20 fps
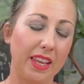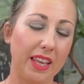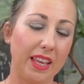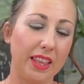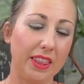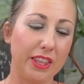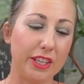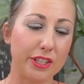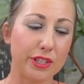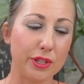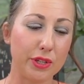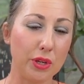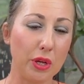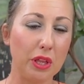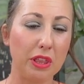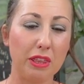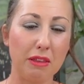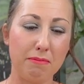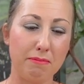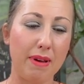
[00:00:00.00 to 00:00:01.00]
There's
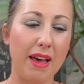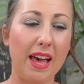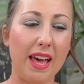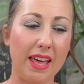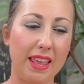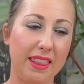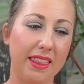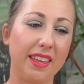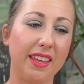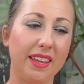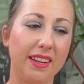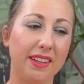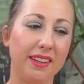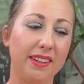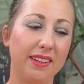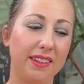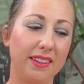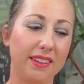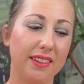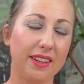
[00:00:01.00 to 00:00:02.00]
nothing better
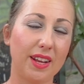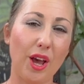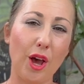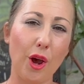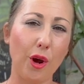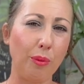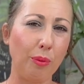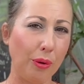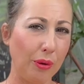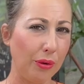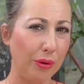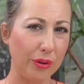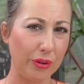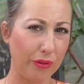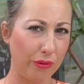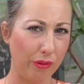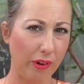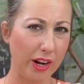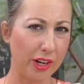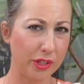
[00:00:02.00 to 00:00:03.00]
than home cooked
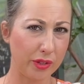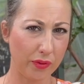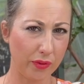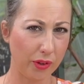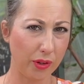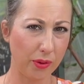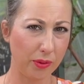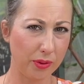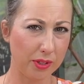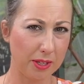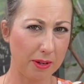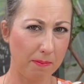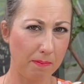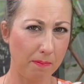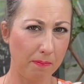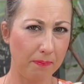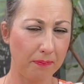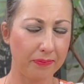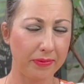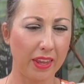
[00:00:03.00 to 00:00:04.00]
fresh food.
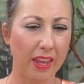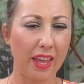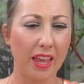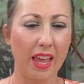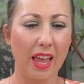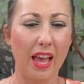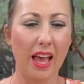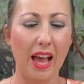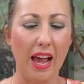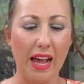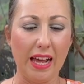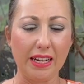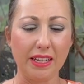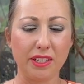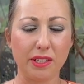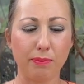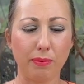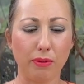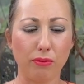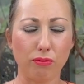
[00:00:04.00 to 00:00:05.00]

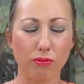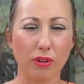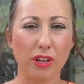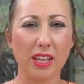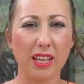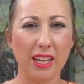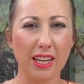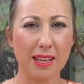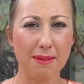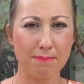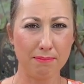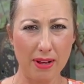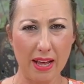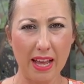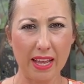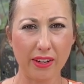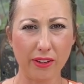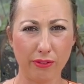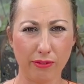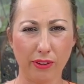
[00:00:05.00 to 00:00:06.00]
And be really
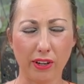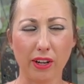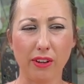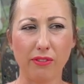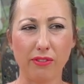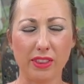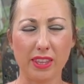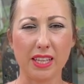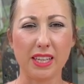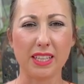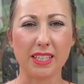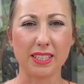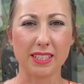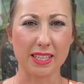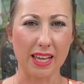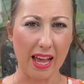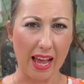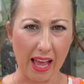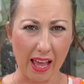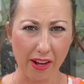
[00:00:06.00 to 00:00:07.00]
mindful of these
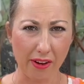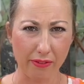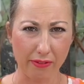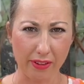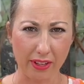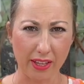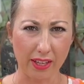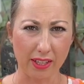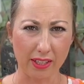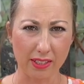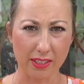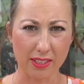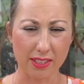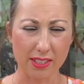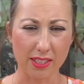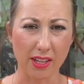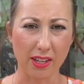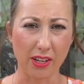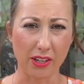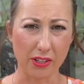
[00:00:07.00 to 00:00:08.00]
adverts
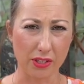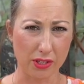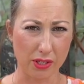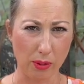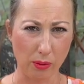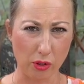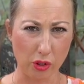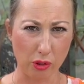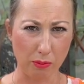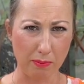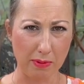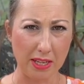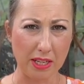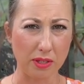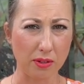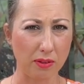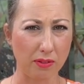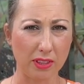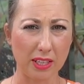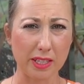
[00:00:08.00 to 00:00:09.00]
and on social
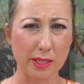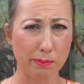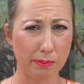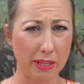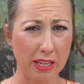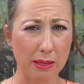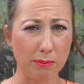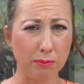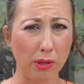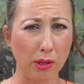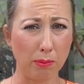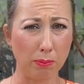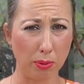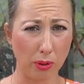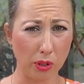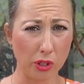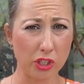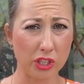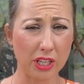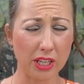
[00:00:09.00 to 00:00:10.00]
media of these people
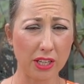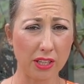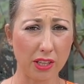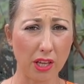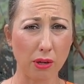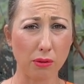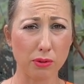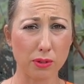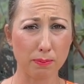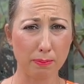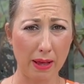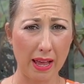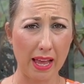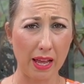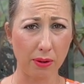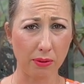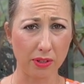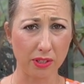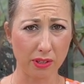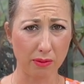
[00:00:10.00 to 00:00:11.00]
pushing those
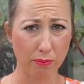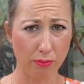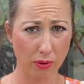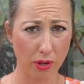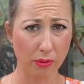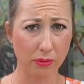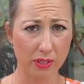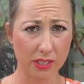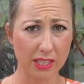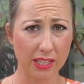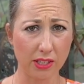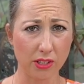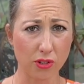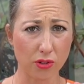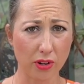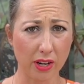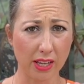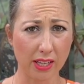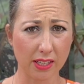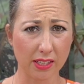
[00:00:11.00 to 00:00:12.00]
powdered protein
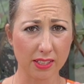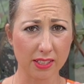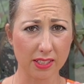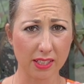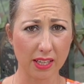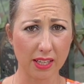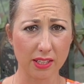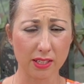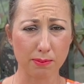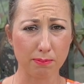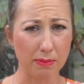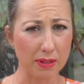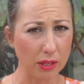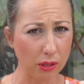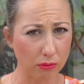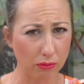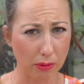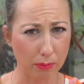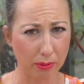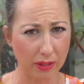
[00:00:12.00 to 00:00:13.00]
drinks as meal
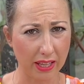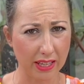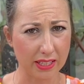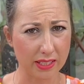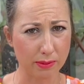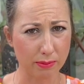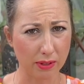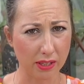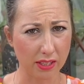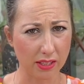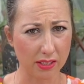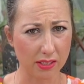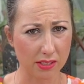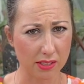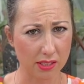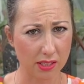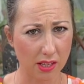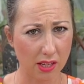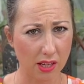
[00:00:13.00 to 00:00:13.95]
replacements.